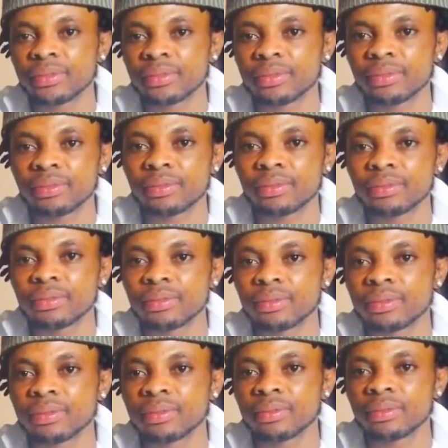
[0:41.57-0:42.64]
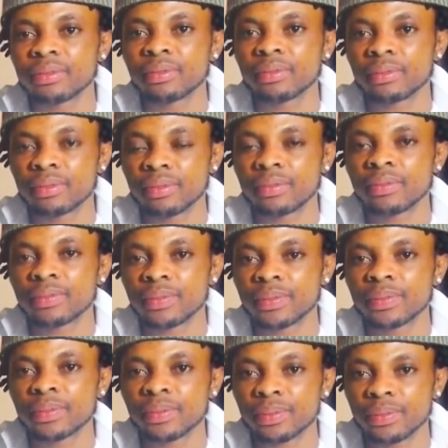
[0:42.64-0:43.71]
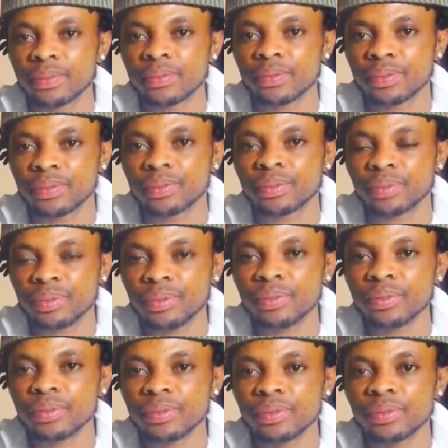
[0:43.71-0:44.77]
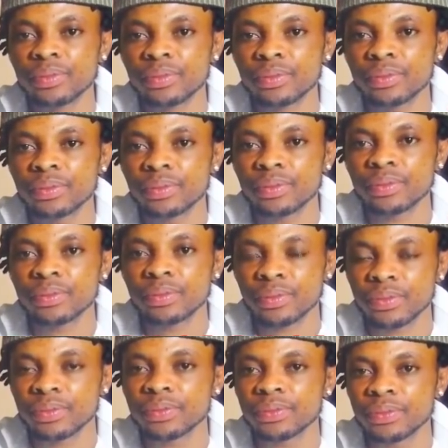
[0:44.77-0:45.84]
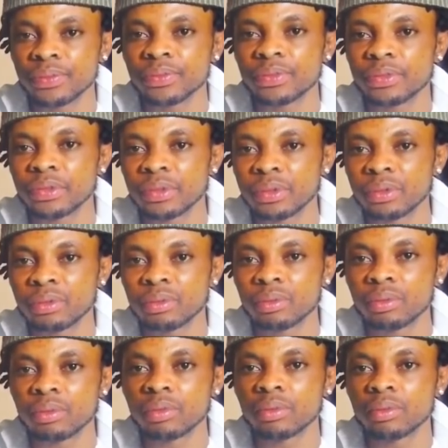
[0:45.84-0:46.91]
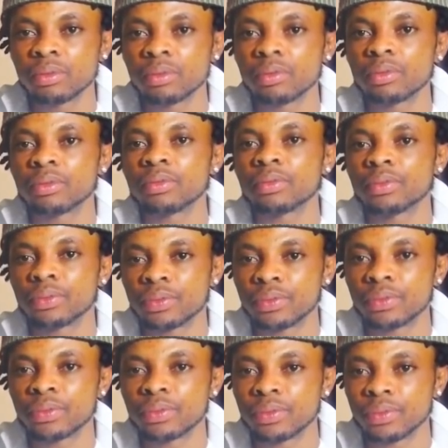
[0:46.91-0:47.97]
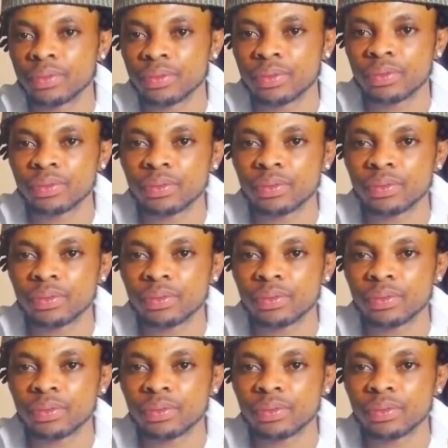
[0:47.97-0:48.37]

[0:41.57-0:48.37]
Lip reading: The person shown says nothing.